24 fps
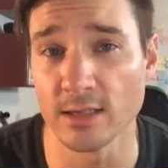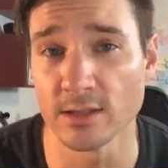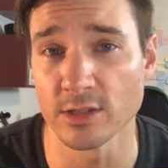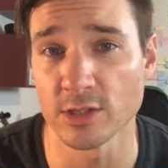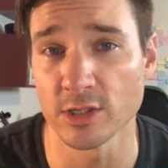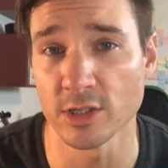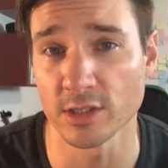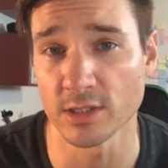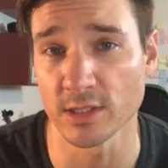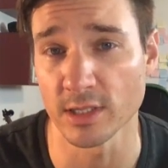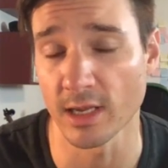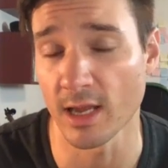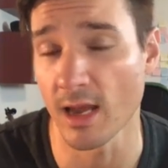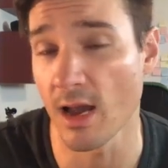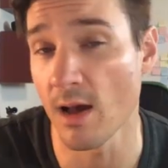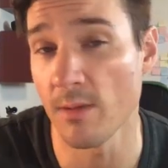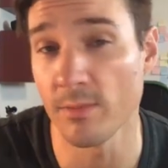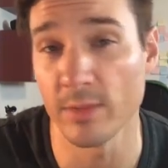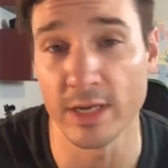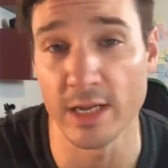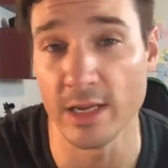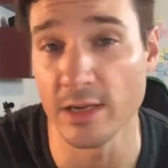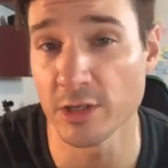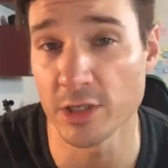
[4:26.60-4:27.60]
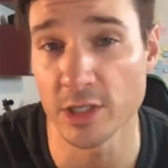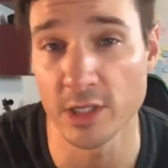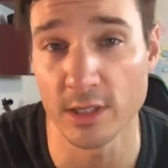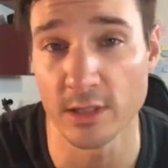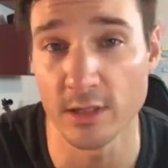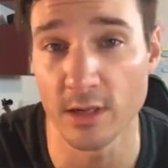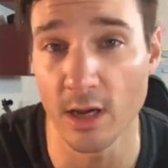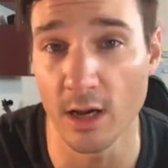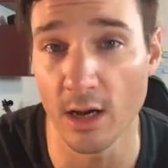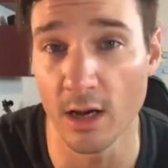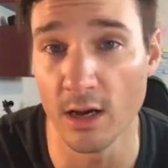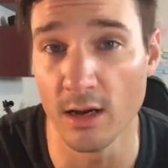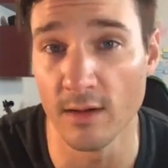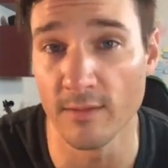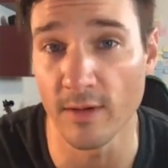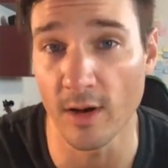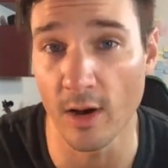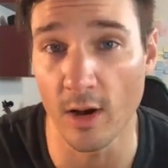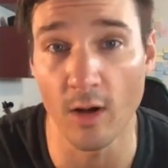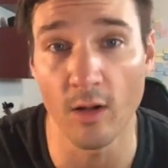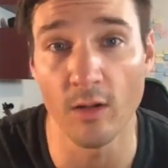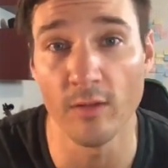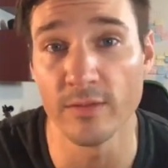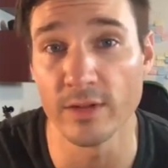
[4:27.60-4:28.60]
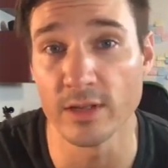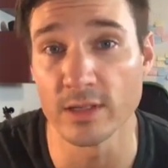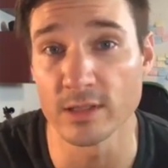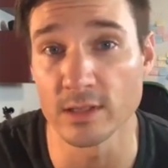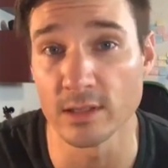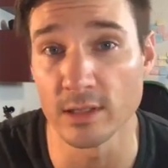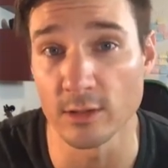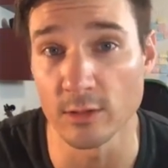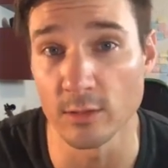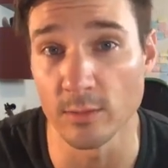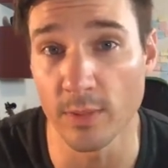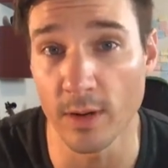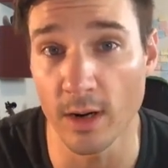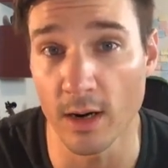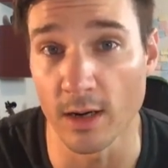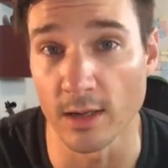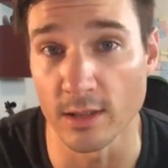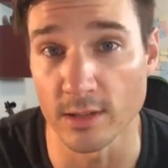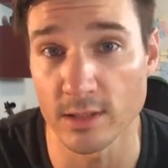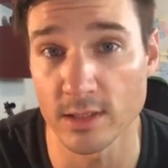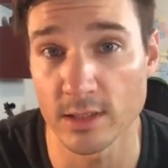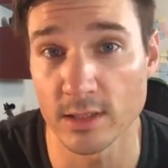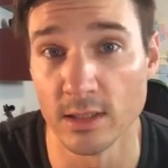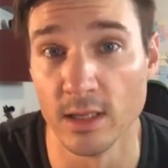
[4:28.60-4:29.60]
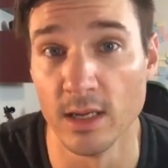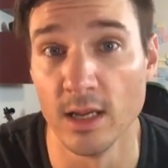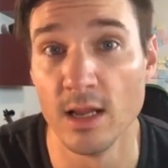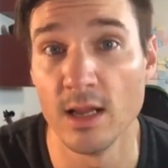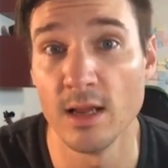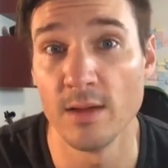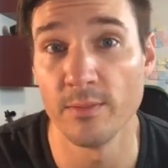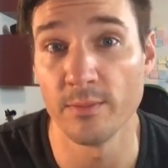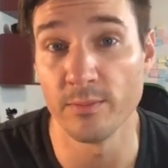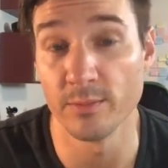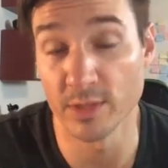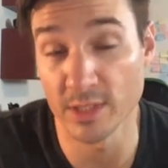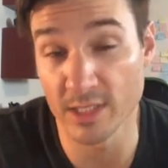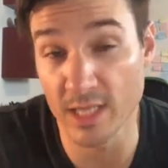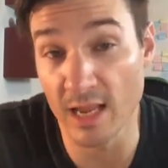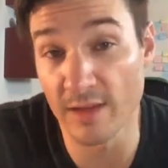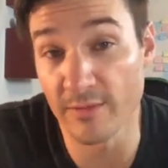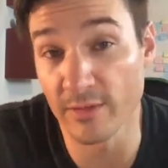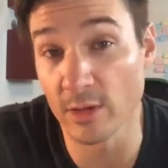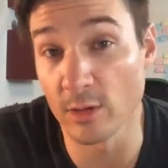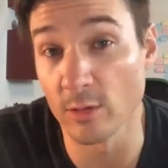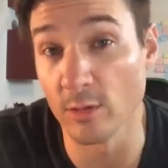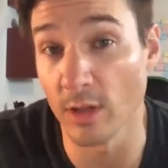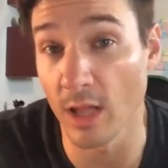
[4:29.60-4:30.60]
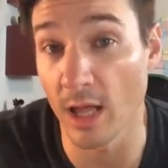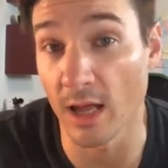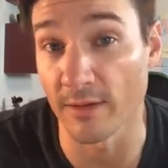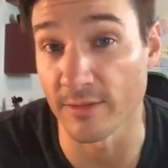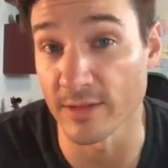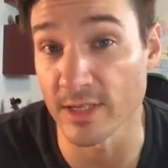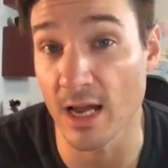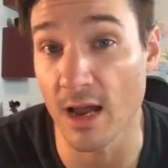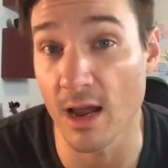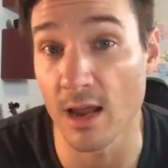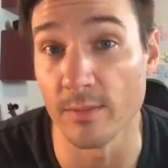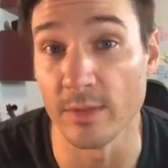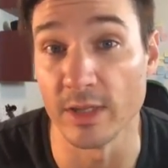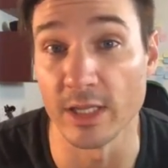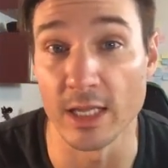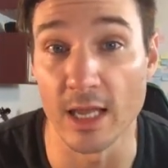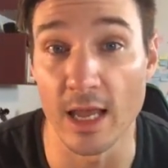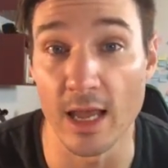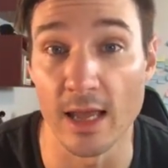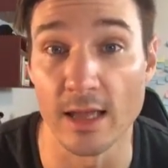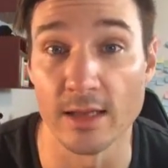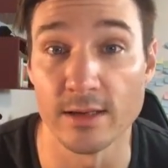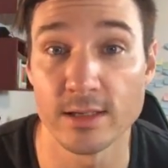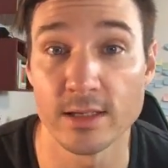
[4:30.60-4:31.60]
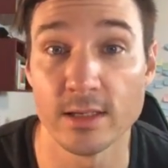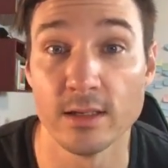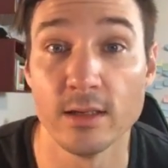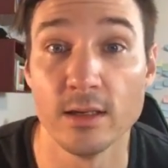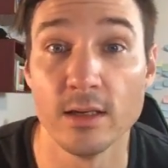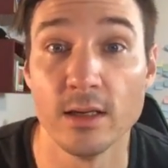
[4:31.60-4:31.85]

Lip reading: just a combination of all of these little parts, saving you a lot of time in the end.